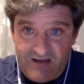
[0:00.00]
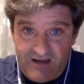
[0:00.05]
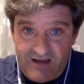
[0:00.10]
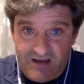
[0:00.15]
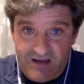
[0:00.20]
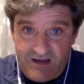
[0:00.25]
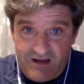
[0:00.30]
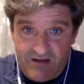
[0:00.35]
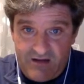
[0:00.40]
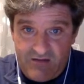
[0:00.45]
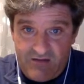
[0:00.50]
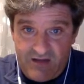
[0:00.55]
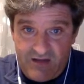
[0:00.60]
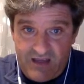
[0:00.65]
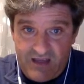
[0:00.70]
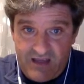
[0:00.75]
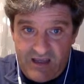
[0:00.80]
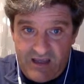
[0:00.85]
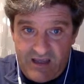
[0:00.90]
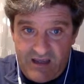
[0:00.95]
You know,
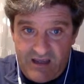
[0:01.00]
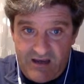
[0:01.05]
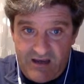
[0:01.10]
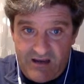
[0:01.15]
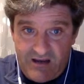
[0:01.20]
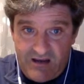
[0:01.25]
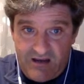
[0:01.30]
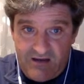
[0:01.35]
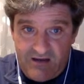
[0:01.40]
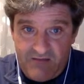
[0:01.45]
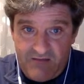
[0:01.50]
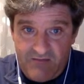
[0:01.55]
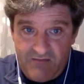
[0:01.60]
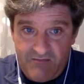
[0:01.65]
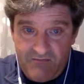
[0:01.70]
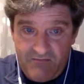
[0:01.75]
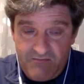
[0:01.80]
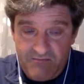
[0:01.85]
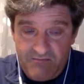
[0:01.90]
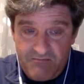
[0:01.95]
and um,
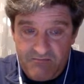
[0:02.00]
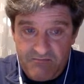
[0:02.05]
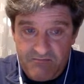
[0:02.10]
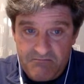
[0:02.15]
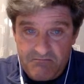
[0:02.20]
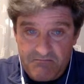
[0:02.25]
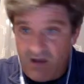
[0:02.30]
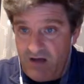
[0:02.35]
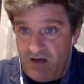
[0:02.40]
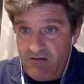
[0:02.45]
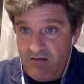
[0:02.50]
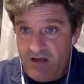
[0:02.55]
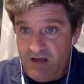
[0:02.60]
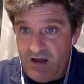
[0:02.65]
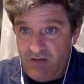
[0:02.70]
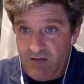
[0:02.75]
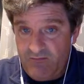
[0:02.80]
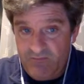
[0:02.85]
I don't know.